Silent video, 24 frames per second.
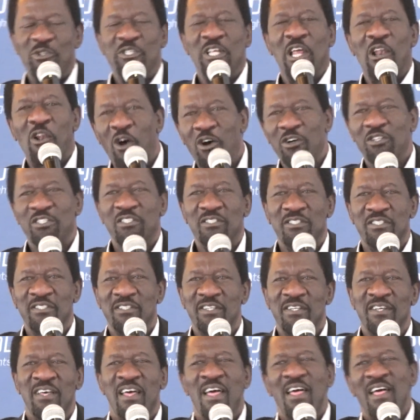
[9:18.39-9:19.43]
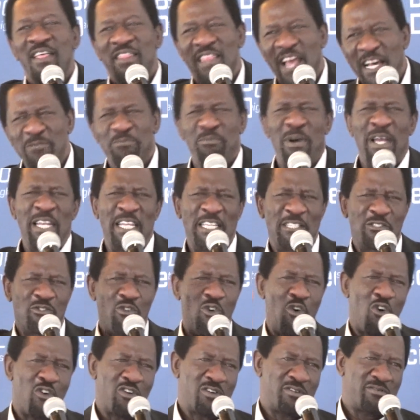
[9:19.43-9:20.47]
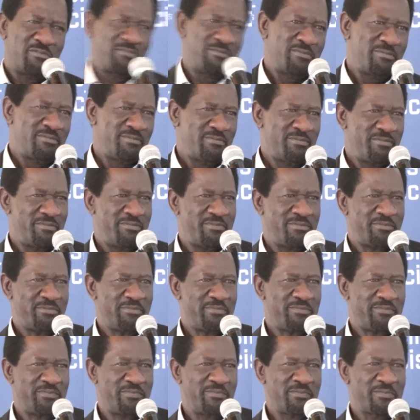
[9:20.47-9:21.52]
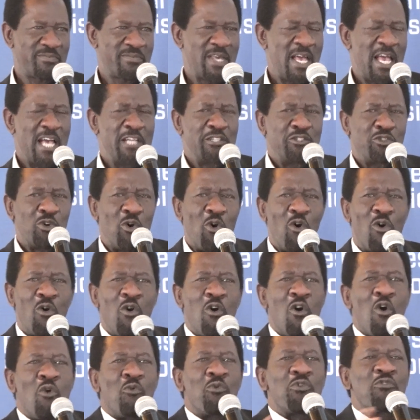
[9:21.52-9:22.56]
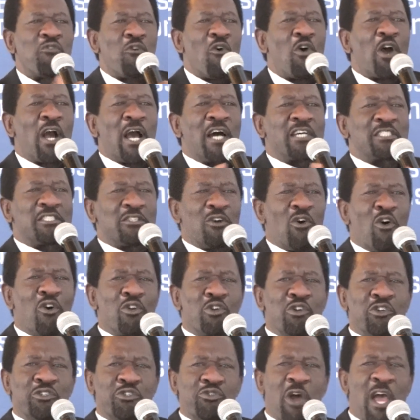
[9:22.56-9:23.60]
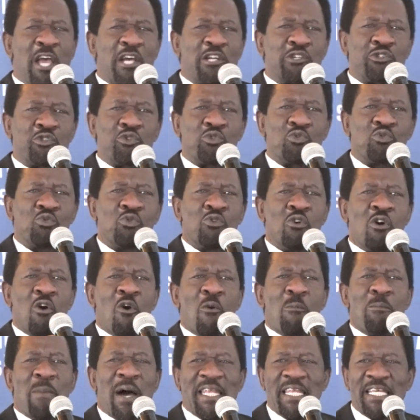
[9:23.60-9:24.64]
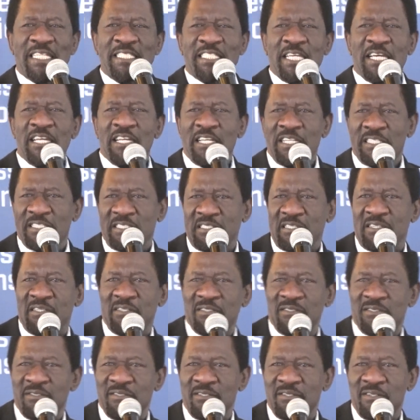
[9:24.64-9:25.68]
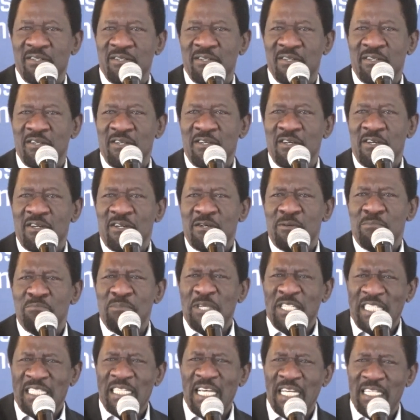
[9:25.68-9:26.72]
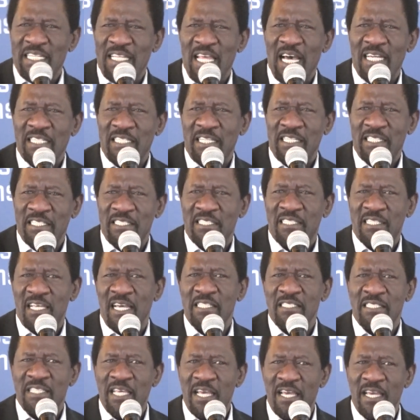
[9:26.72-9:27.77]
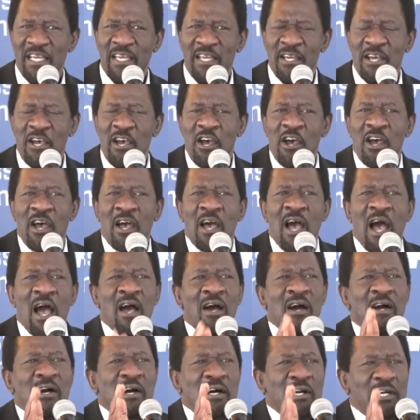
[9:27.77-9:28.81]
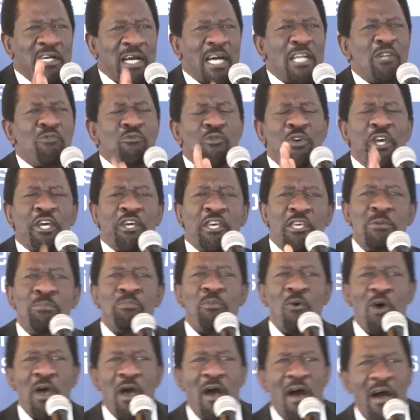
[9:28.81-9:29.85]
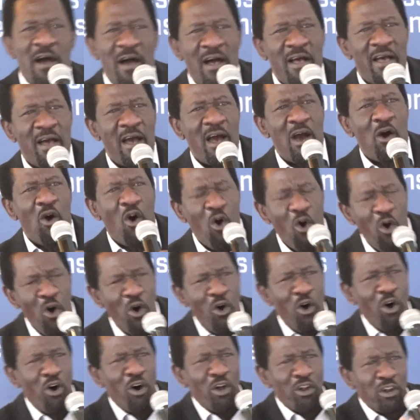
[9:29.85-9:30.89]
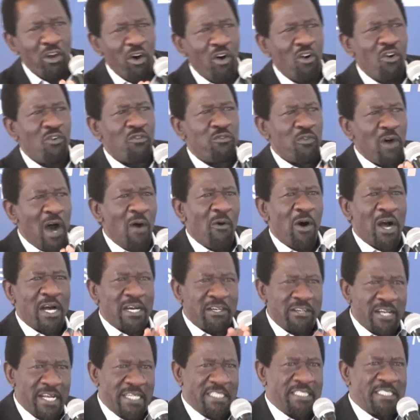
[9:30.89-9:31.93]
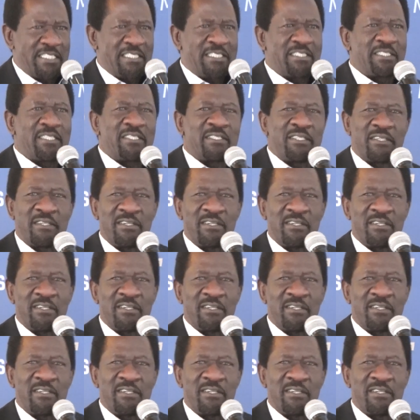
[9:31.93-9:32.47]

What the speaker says: a loss, that money is gone. And so we focus on trying to manage risk, mitigate that risk, and say, can we keep all of our credits